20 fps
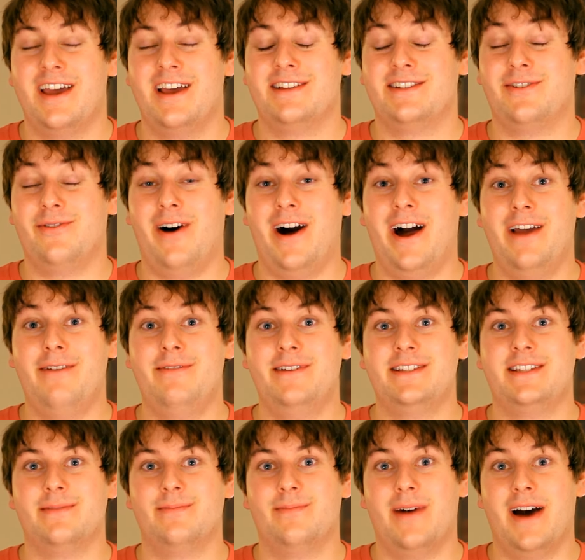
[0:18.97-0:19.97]
so I
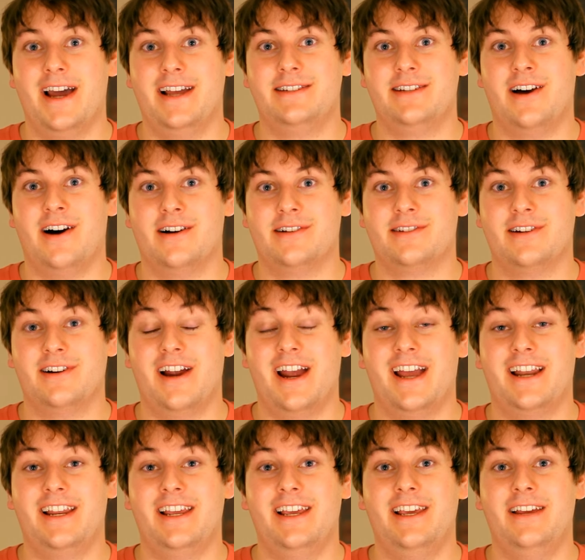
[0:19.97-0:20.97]
went to my doctor
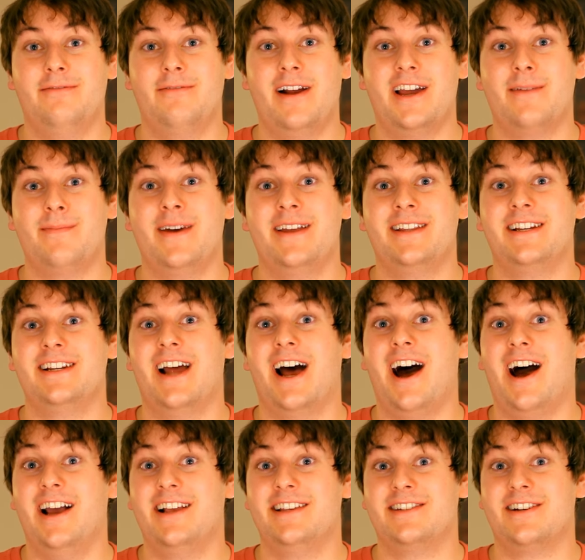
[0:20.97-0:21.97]
and he recommended
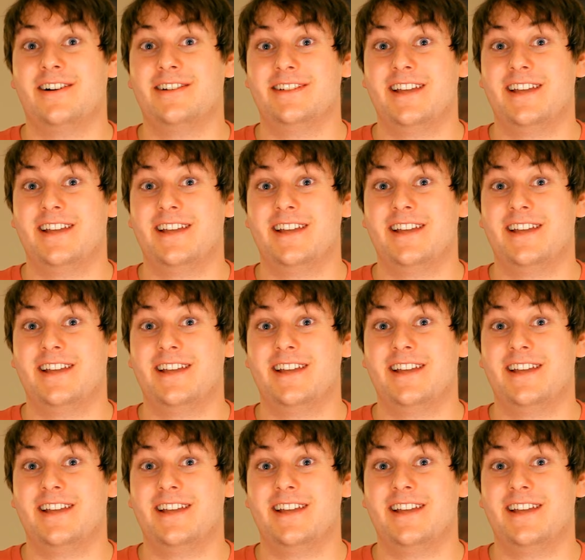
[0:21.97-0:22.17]
I start